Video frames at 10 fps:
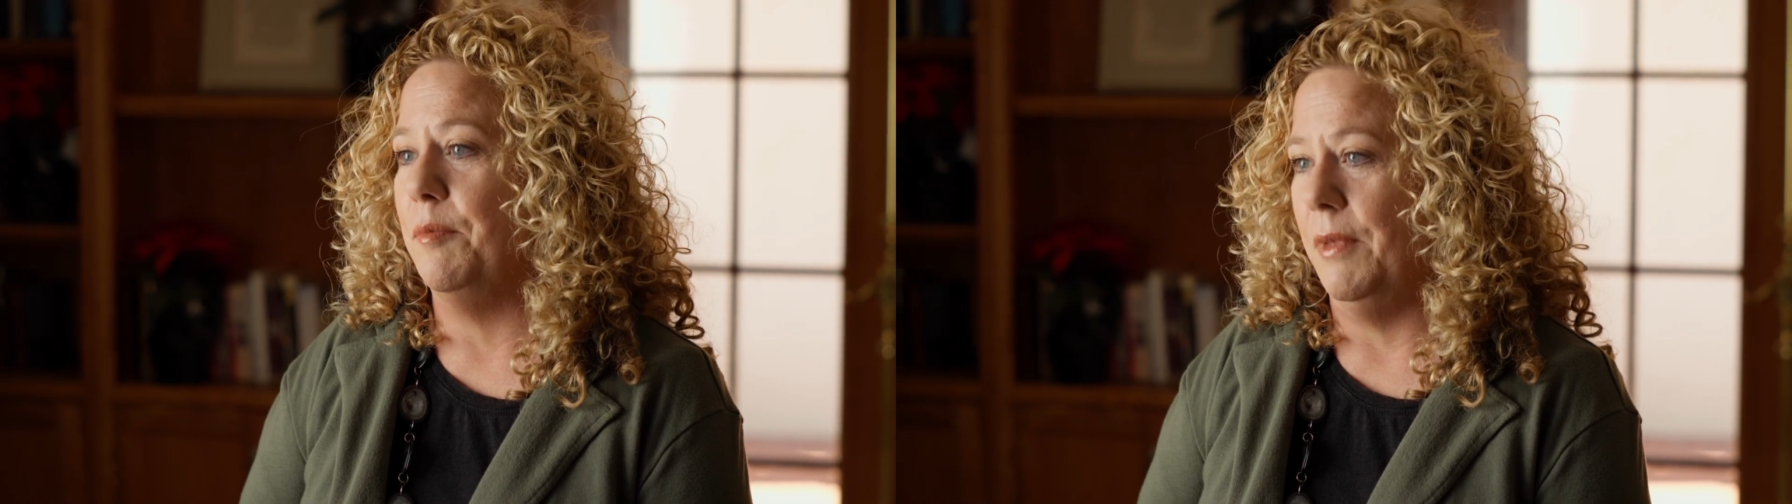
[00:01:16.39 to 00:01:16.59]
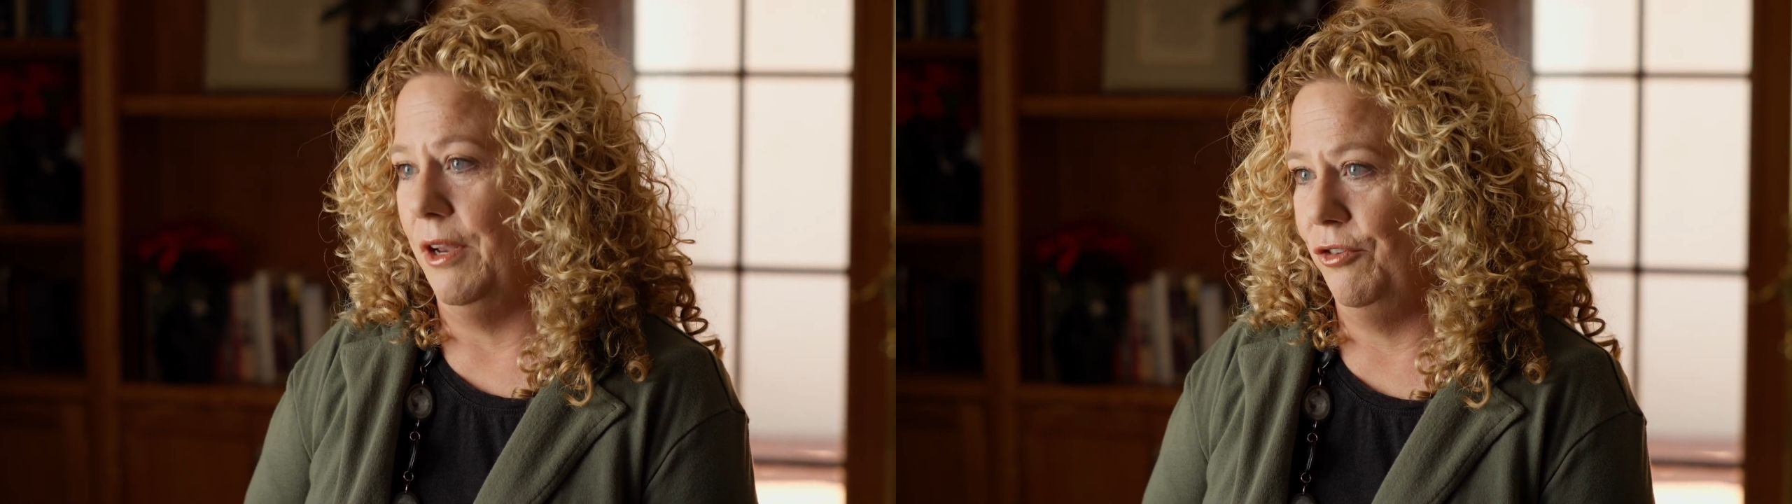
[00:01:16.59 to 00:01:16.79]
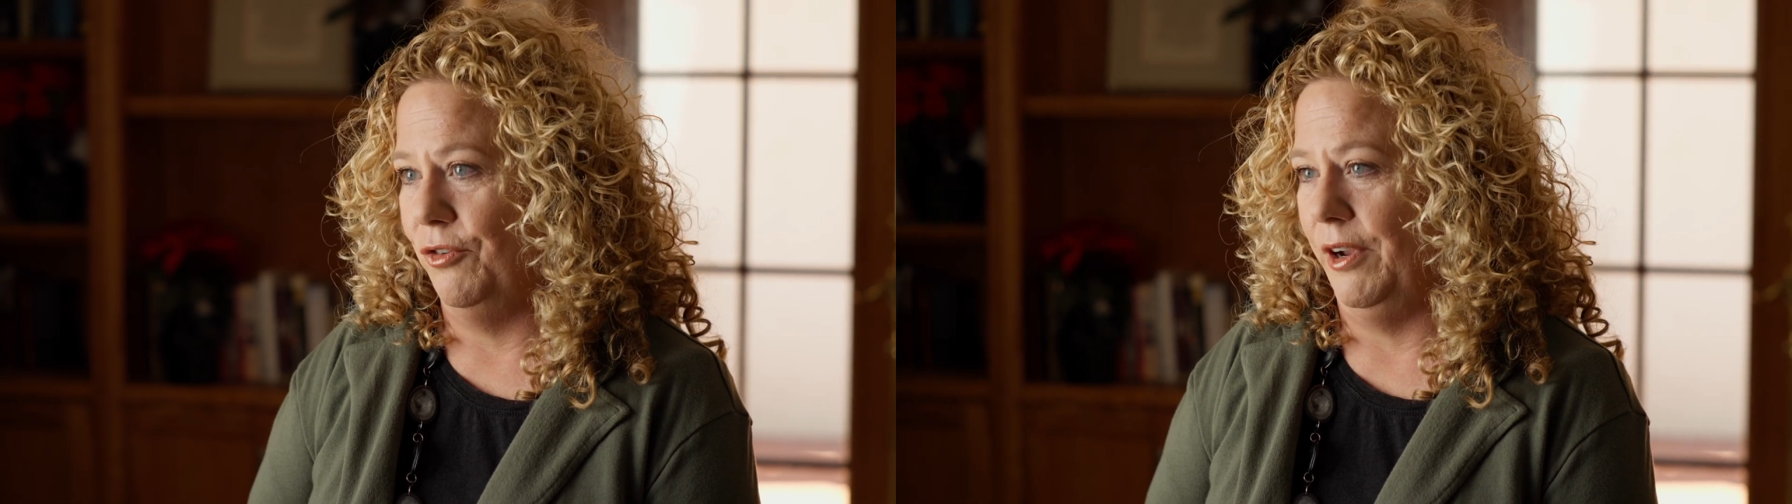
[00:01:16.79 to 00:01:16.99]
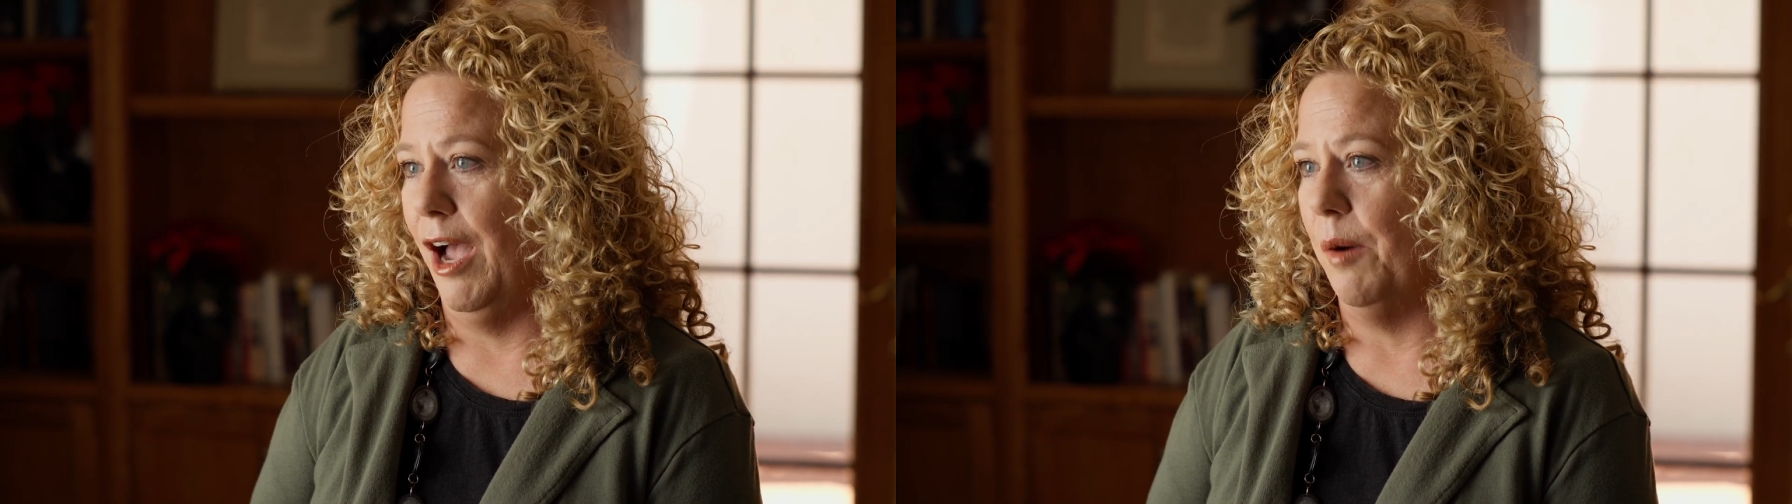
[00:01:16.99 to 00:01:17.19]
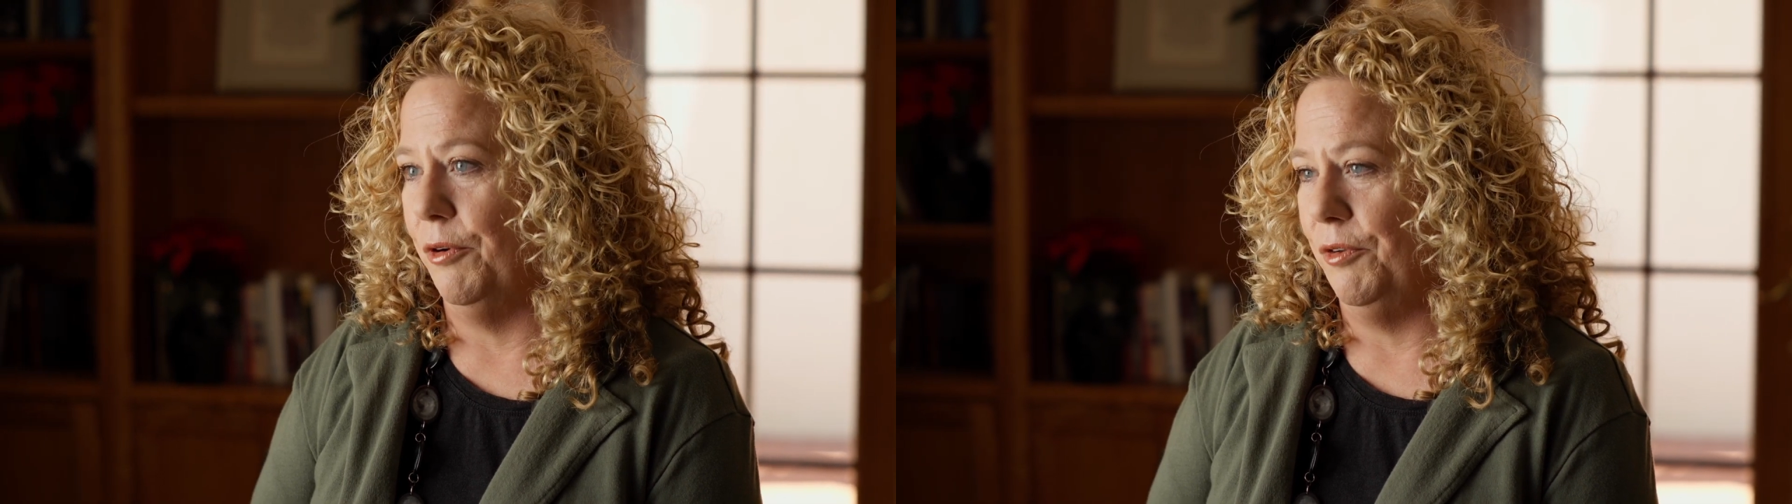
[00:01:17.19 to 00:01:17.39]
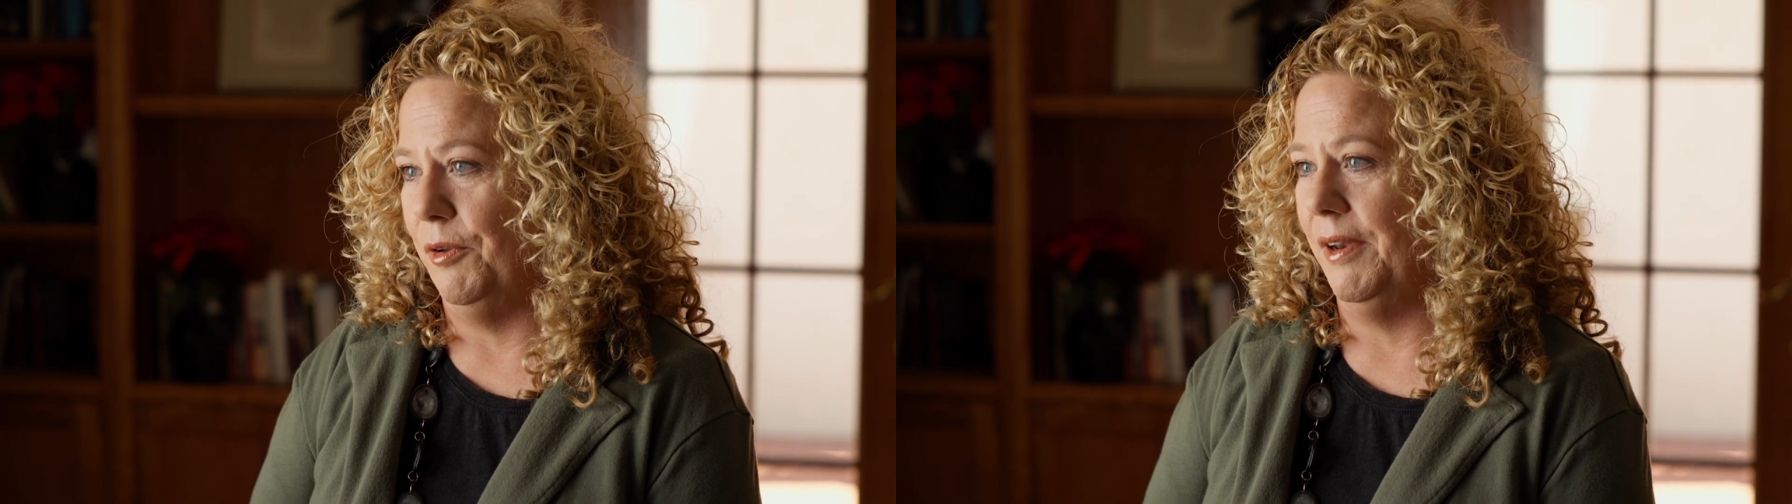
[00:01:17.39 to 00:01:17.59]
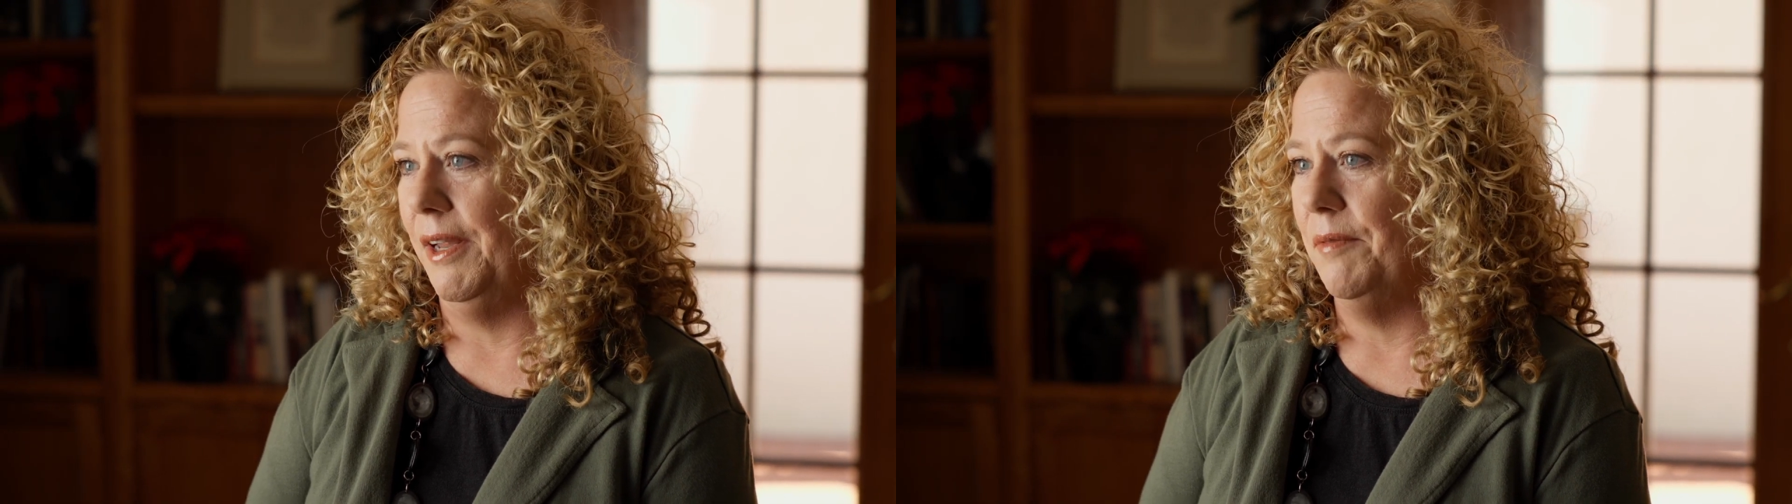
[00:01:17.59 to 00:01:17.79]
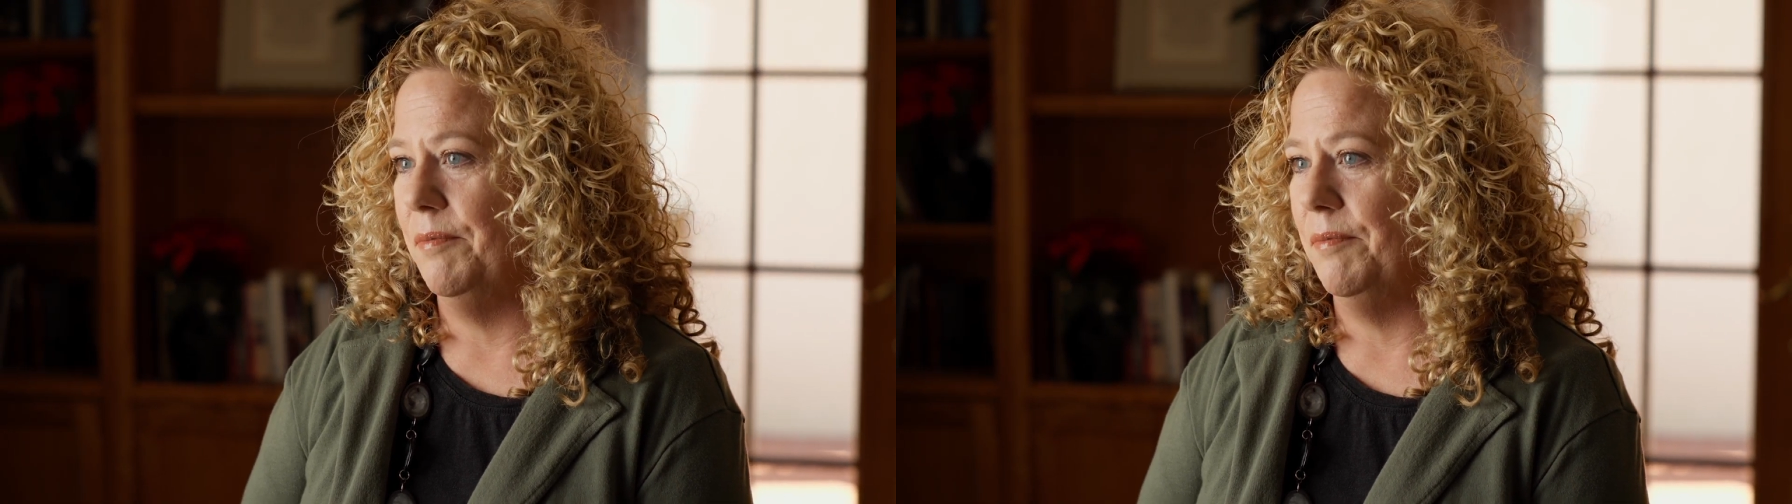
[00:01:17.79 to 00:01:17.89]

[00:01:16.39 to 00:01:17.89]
ministry opportunity.